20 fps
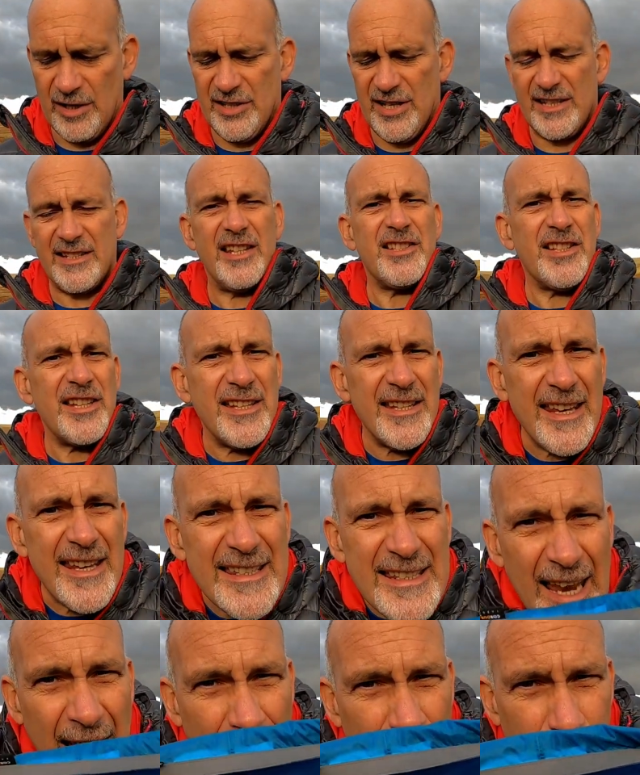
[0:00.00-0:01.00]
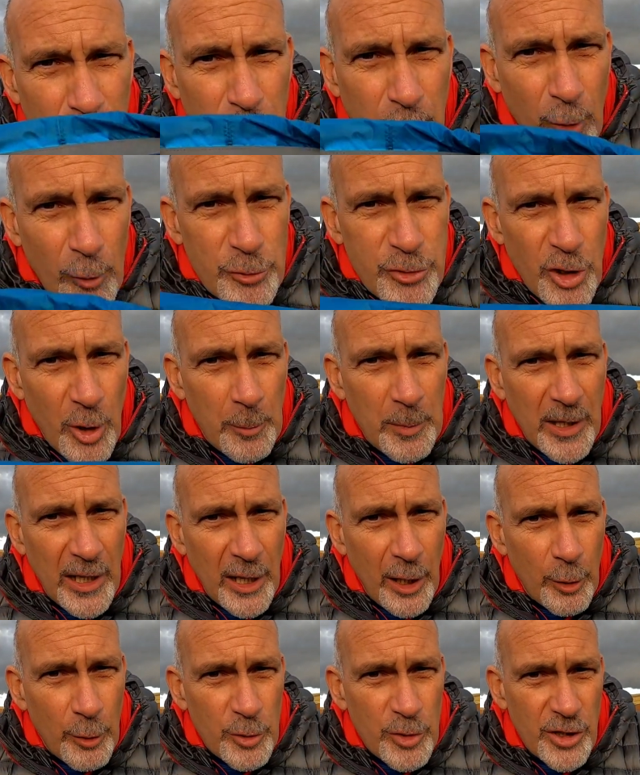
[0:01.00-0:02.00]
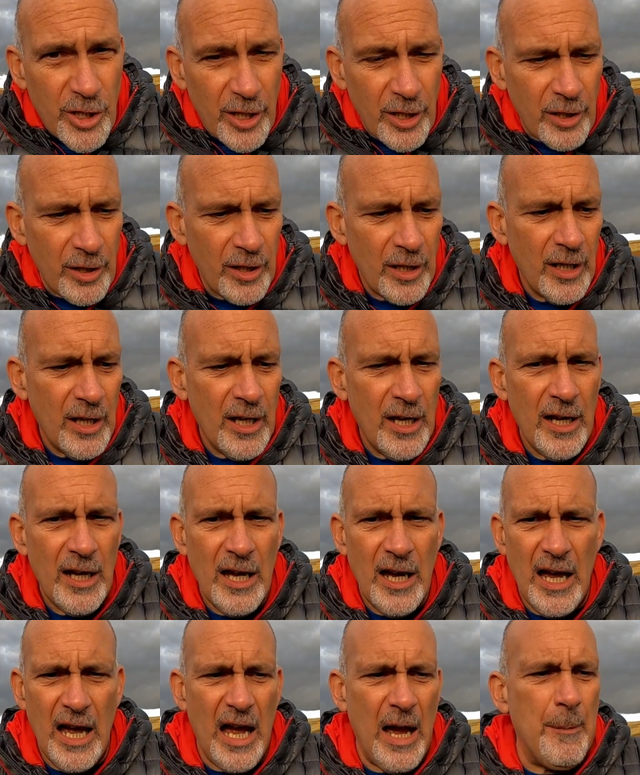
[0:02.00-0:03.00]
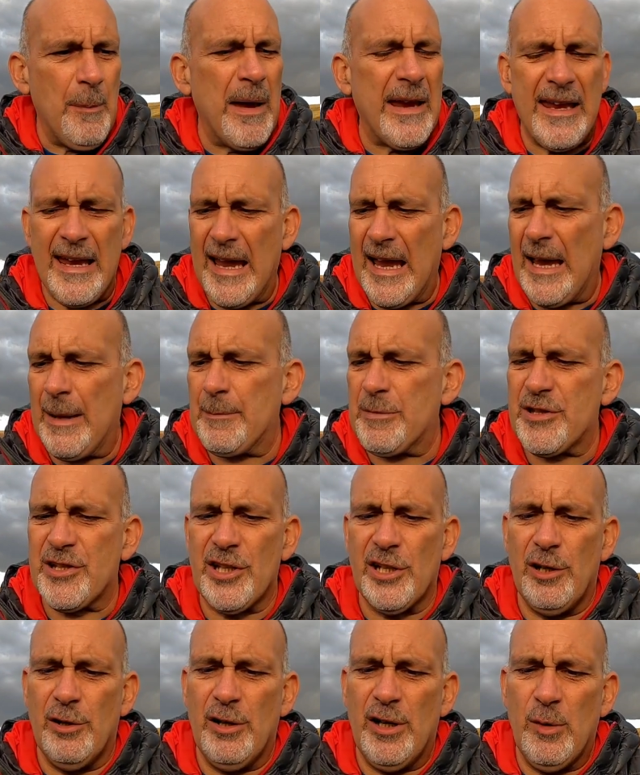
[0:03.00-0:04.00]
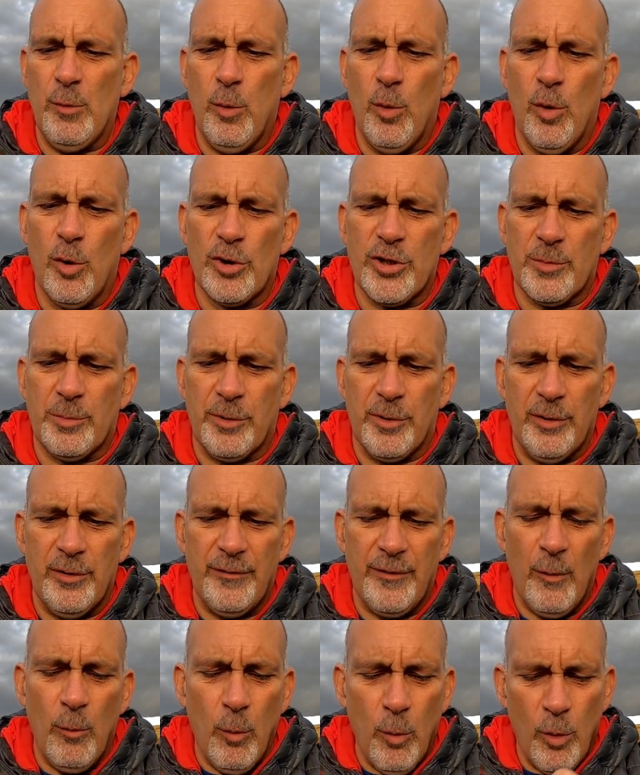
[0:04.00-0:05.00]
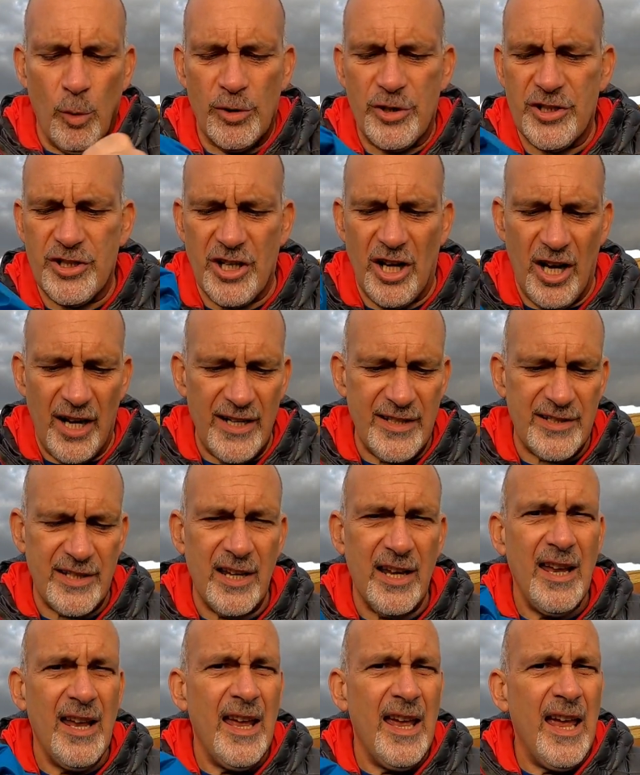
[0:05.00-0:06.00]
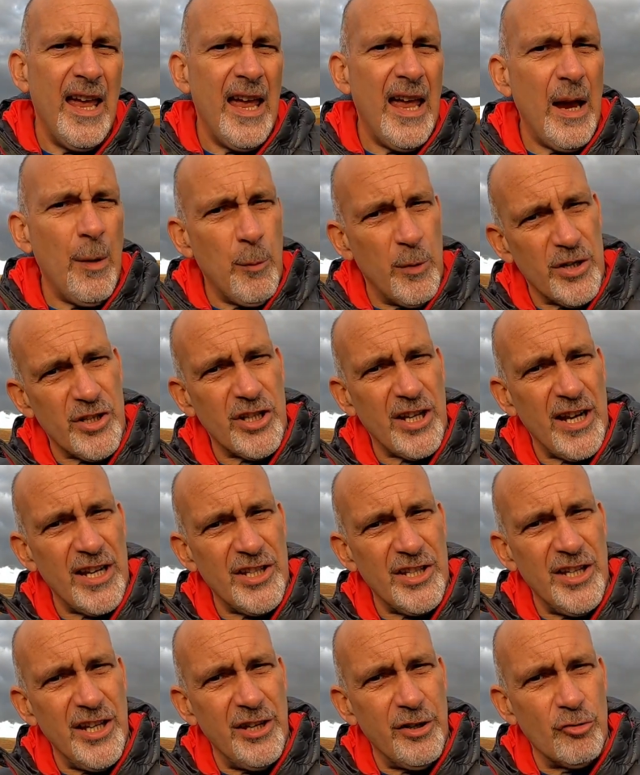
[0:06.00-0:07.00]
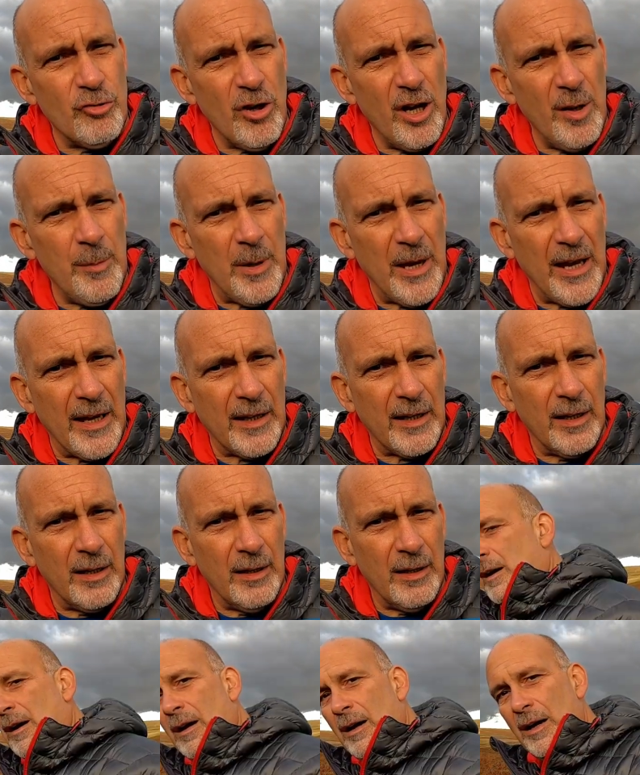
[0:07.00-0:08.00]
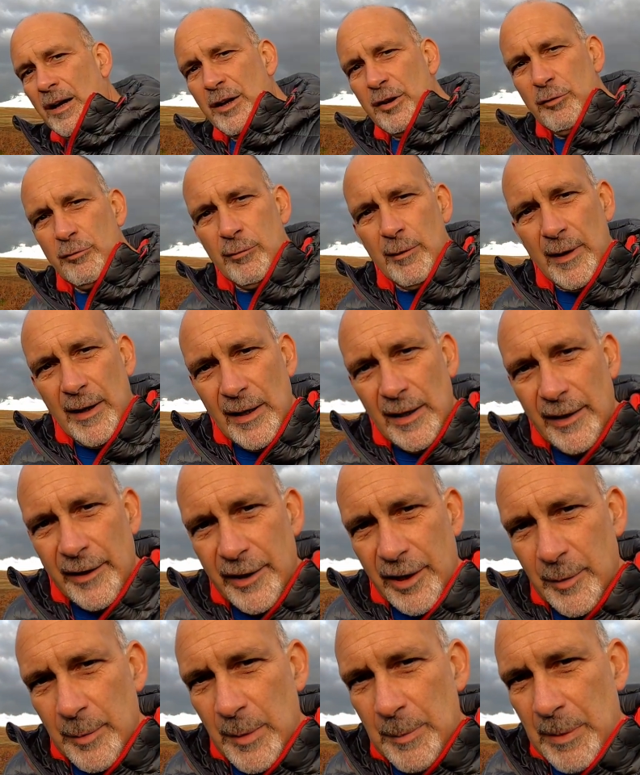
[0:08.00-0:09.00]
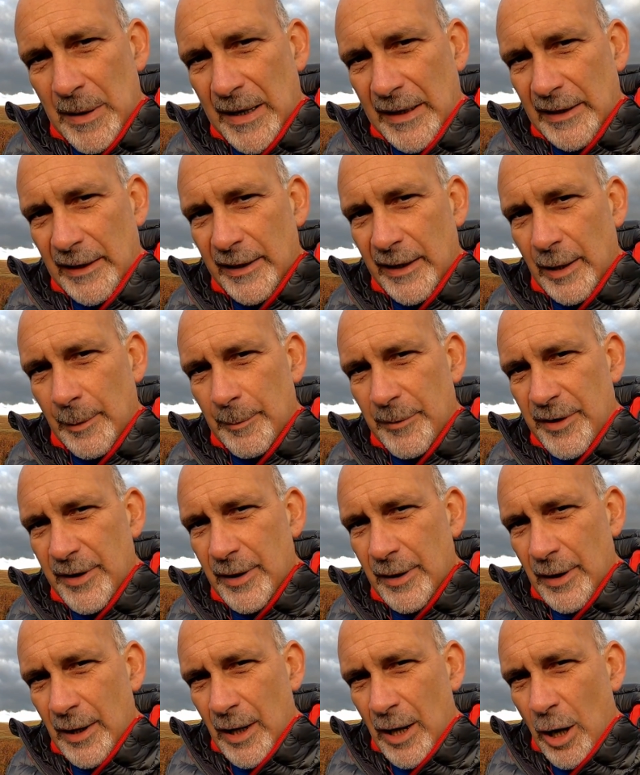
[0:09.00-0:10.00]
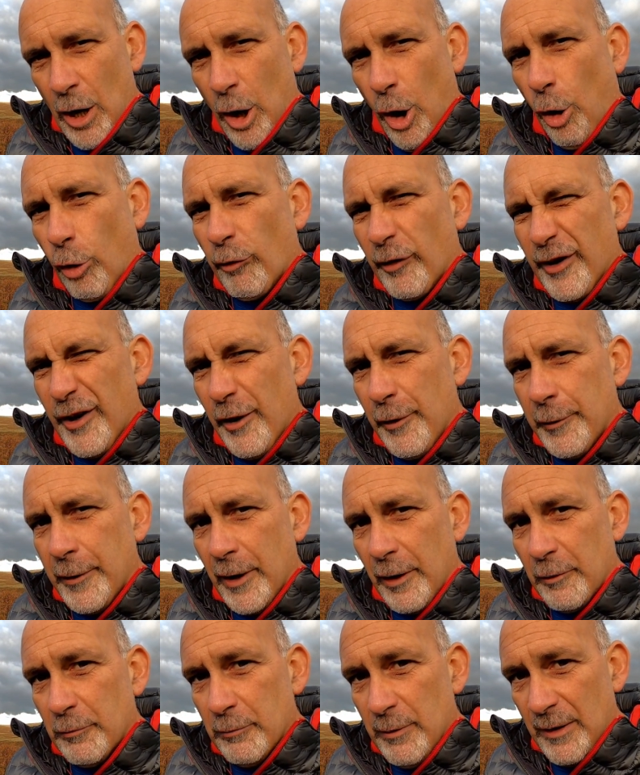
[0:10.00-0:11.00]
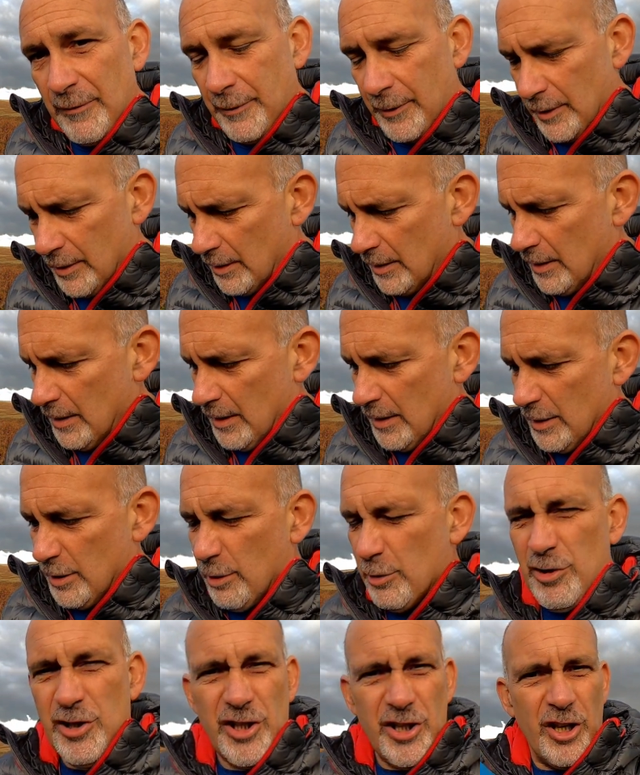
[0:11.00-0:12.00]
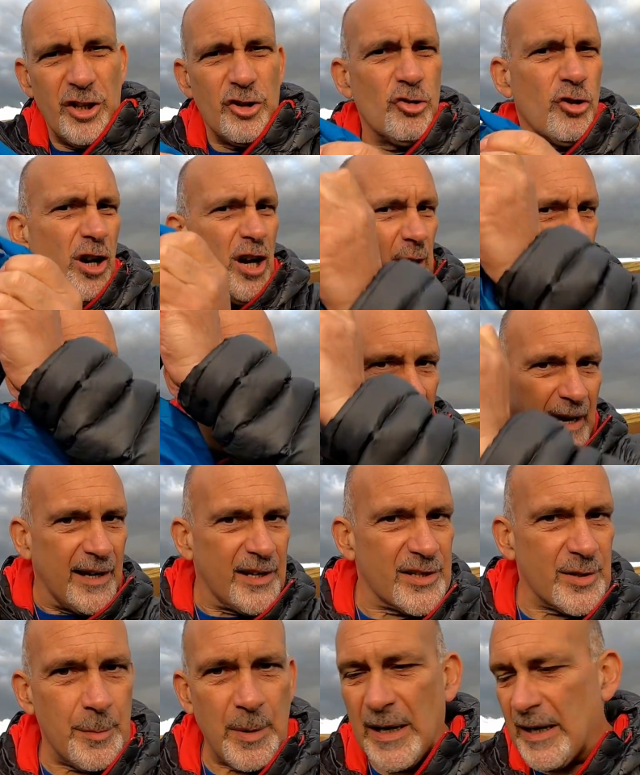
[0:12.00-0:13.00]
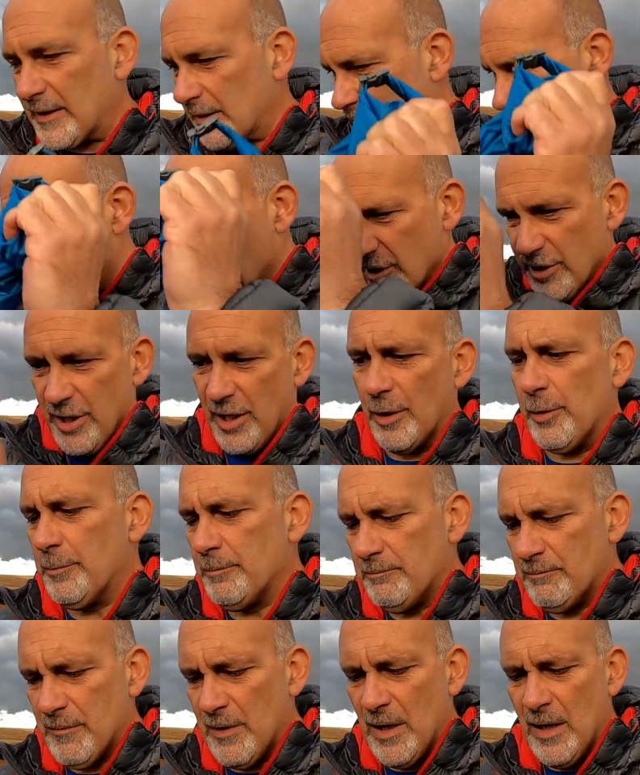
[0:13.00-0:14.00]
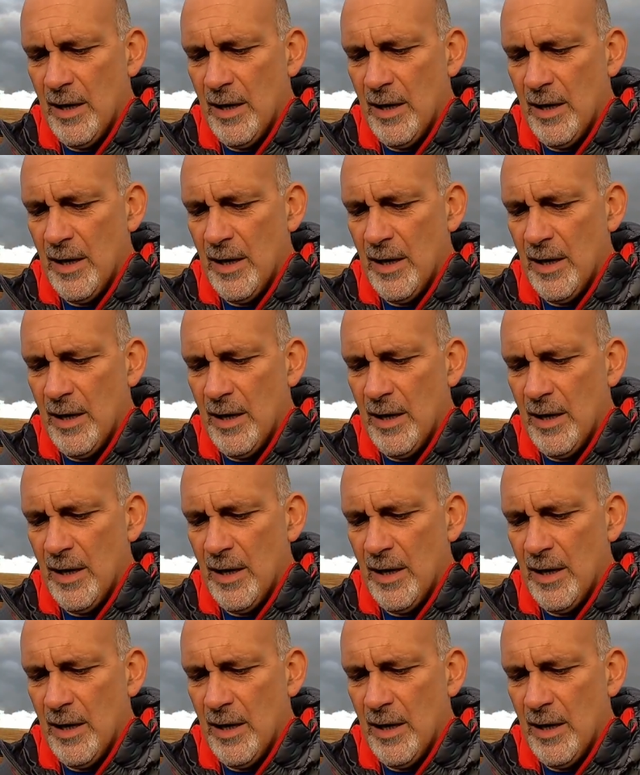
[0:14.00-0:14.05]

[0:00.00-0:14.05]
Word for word: your rucksack, does it need to have a roll top closure and make it absolutely waterproof and watertight? In which case you need a dry bag. Are you really going to be paddling up the Orinoco River using your dry bag as a paddle as you go?